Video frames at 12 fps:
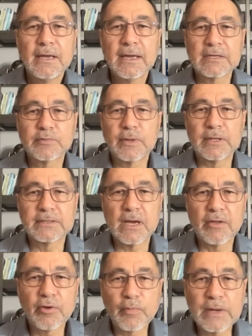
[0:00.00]
as well as
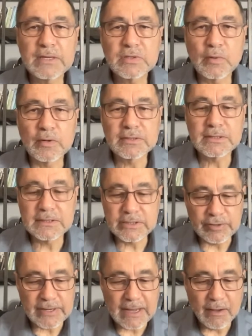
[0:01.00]
other resources that
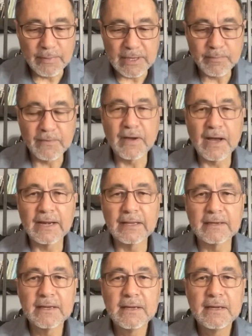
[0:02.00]
are now being provided